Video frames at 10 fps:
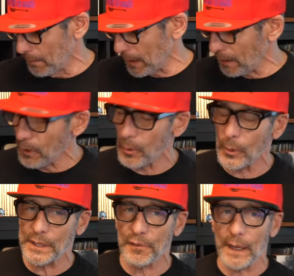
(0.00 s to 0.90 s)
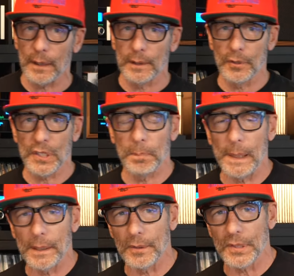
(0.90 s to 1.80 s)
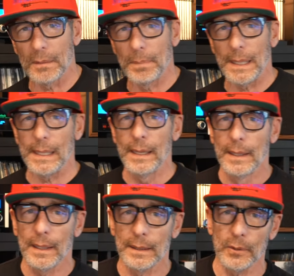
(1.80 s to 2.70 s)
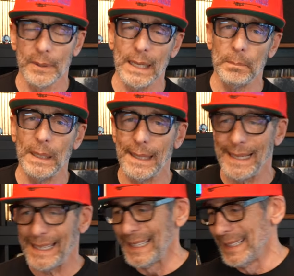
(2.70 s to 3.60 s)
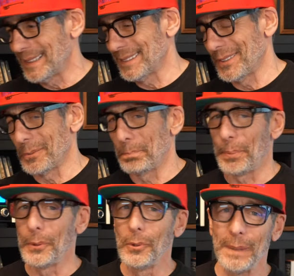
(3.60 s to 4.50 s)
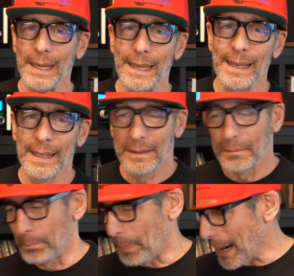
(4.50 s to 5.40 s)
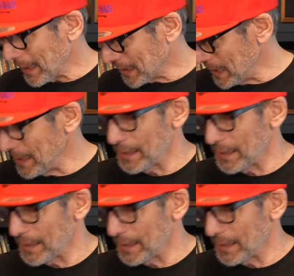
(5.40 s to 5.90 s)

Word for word: But I've always found those speakers to be a little gimmicky, a little boomy, boxy